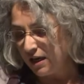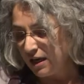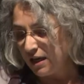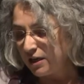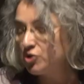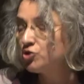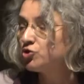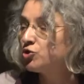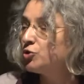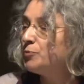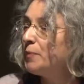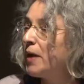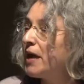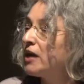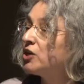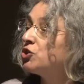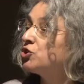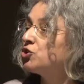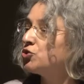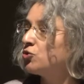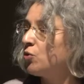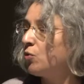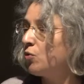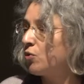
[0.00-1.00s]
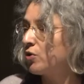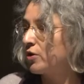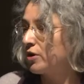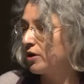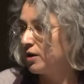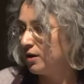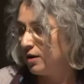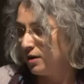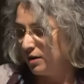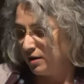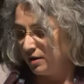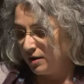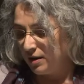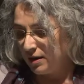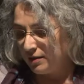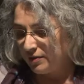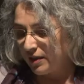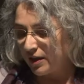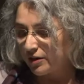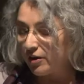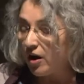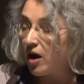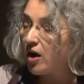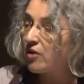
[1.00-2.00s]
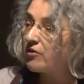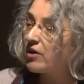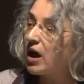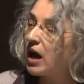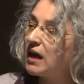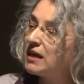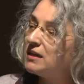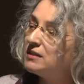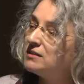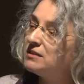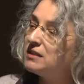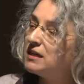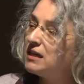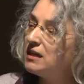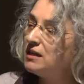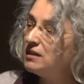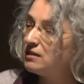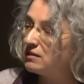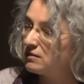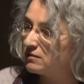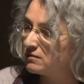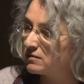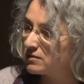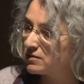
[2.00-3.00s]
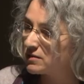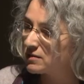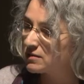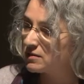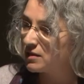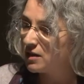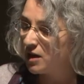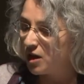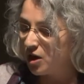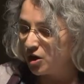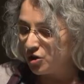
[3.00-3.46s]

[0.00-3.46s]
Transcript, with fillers: is to make sure that our ideals,